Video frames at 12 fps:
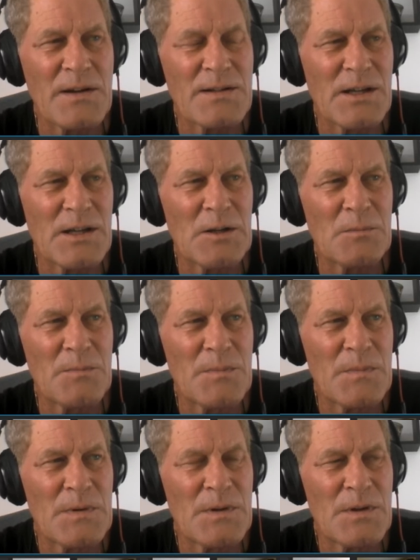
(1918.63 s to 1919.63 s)
That
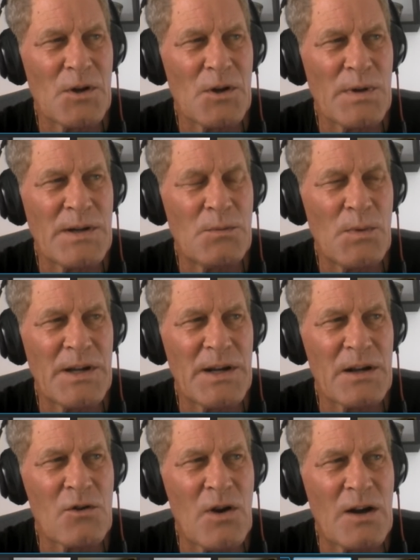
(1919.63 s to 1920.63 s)
we
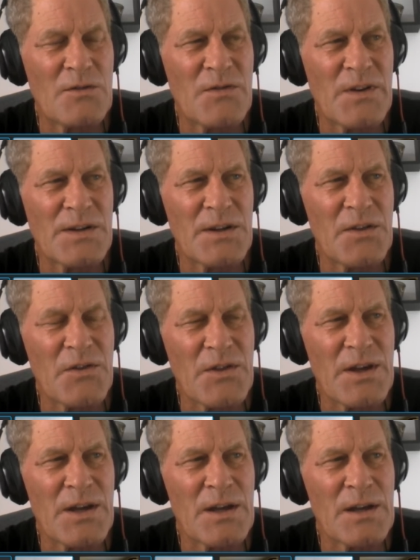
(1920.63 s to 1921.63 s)
did a crowdfunding
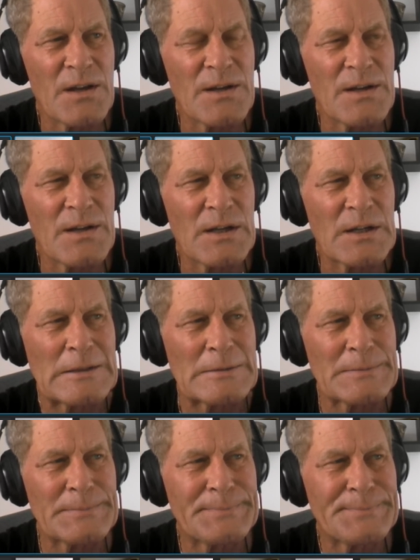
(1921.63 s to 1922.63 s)
thing
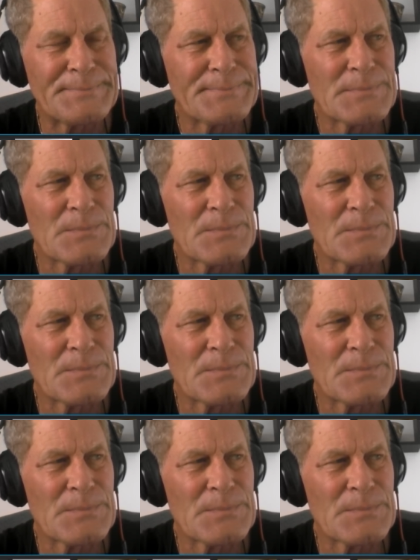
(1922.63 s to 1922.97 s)
and